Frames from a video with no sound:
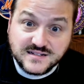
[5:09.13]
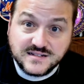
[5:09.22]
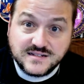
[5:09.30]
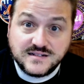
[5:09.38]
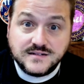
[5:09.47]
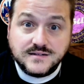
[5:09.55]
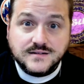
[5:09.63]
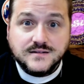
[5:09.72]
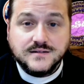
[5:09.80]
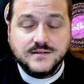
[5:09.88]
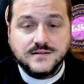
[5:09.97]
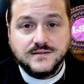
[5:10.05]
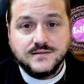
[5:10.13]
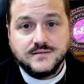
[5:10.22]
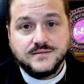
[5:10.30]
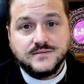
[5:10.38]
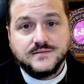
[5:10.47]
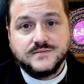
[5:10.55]

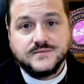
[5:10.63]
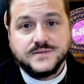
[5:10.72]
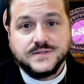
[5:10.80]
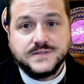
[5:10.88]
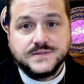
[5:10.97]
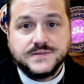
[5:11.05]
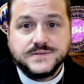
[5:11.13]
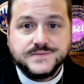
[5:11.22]
Nobody speaks.